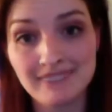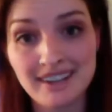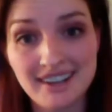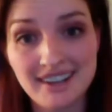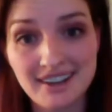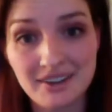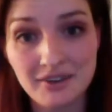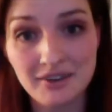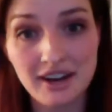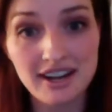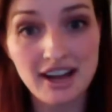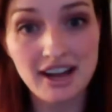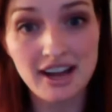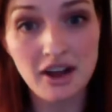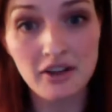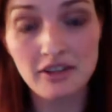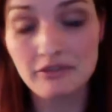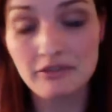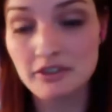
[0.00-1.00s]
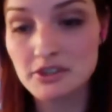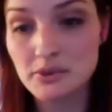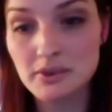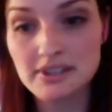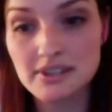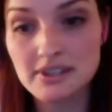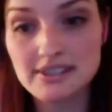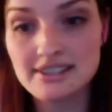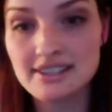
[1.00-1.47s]
Right now, the virtual
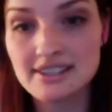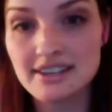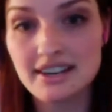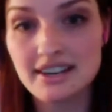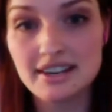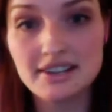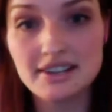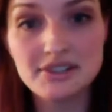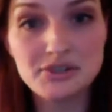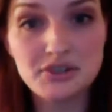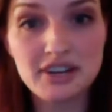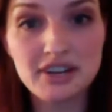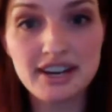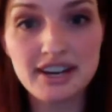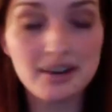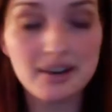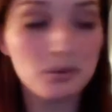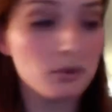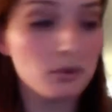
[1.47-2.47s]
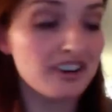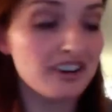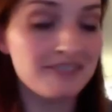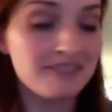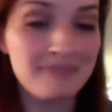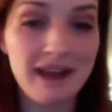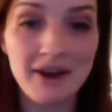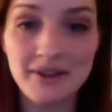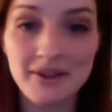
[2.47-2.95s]
assistant industry, word of
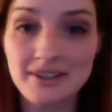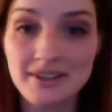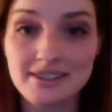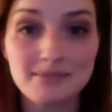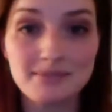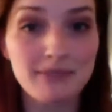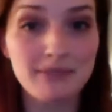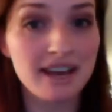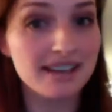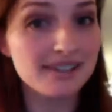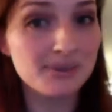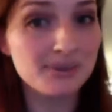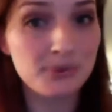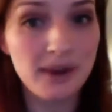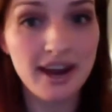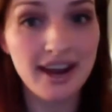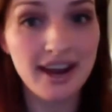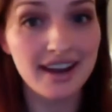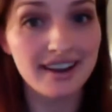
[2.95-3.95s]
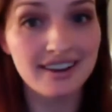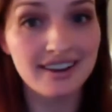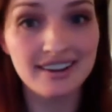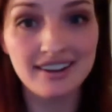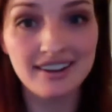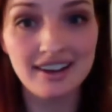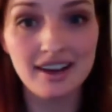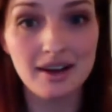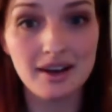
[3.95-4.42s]
mouth is the best way
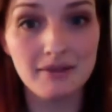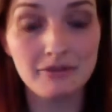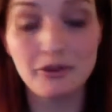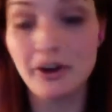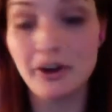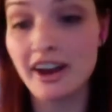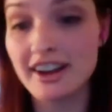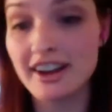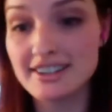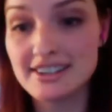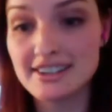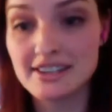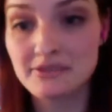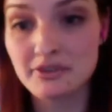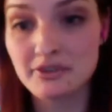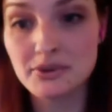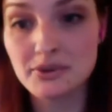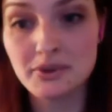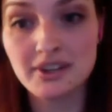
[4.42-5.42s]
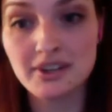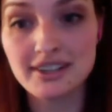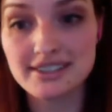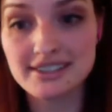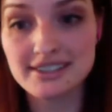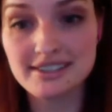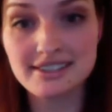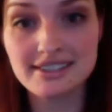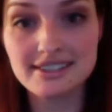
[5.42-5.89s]
uh, for us as virtual
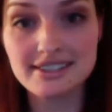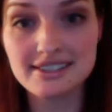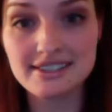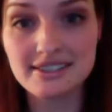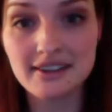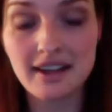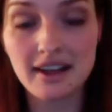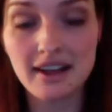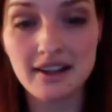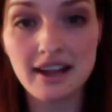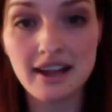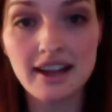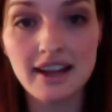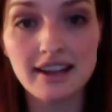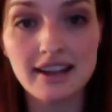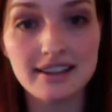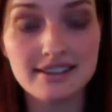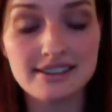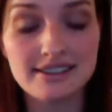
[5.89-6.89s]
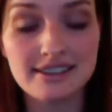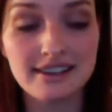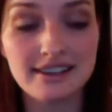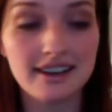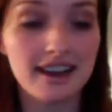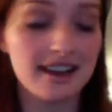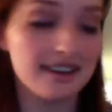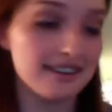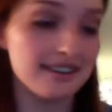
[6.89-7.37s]
assistants to get clients. And
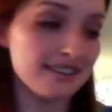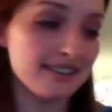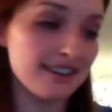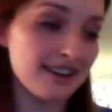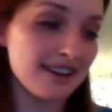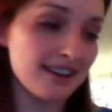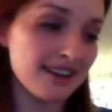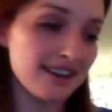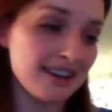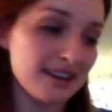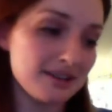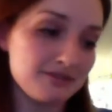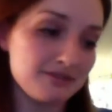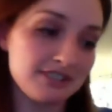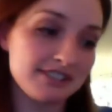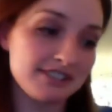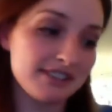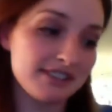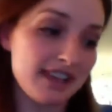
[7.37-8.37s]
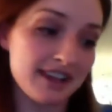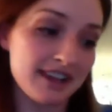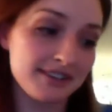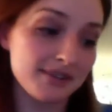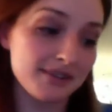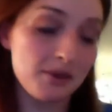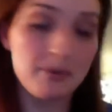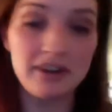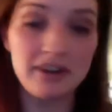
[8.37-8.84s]
and just like
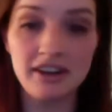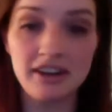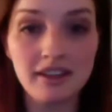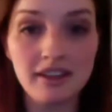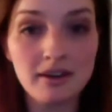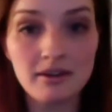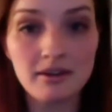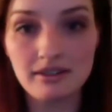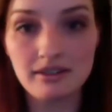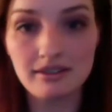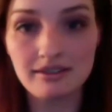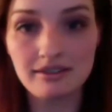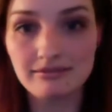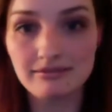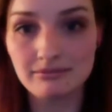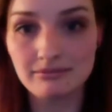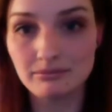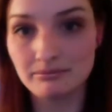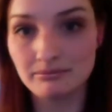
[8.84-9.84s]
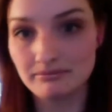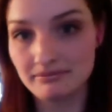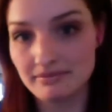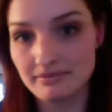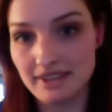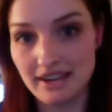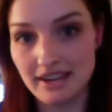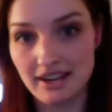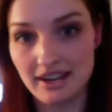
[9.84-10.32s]
so many other
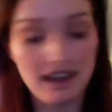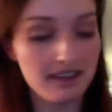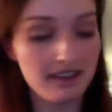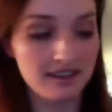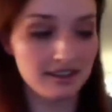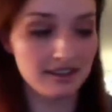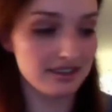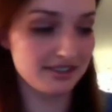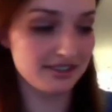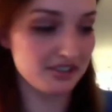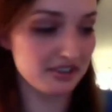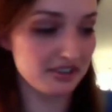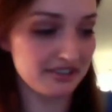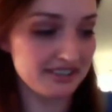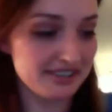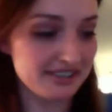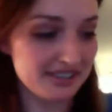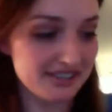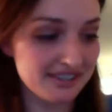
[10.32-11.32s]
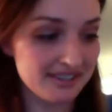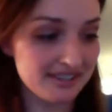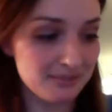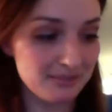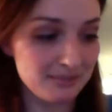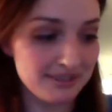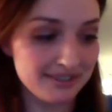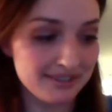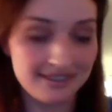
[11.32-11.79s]
th- other services
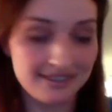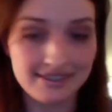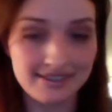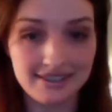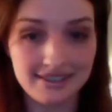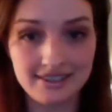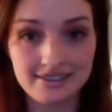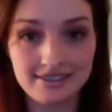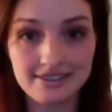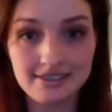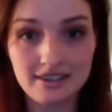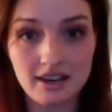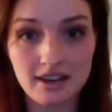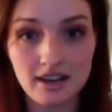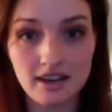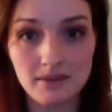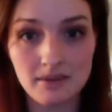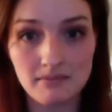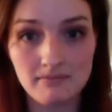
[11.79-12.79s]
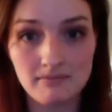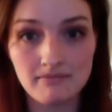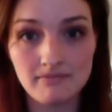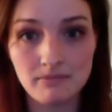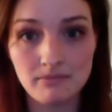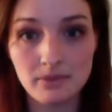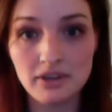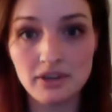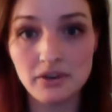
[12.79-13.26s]
businesses, um,
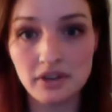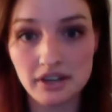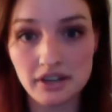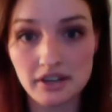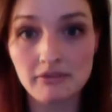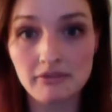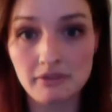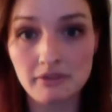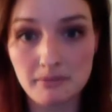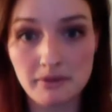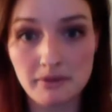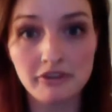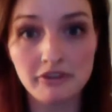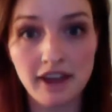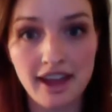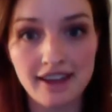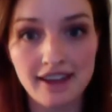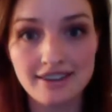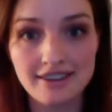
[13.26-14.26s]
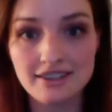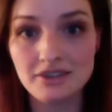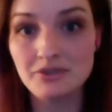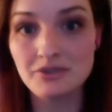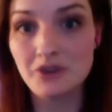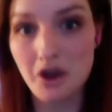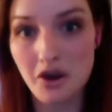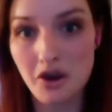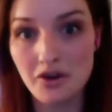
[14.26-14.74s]
when you hear it from a friend, you
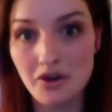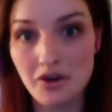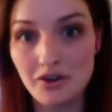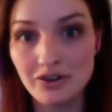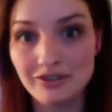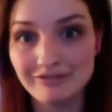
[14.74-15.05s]
know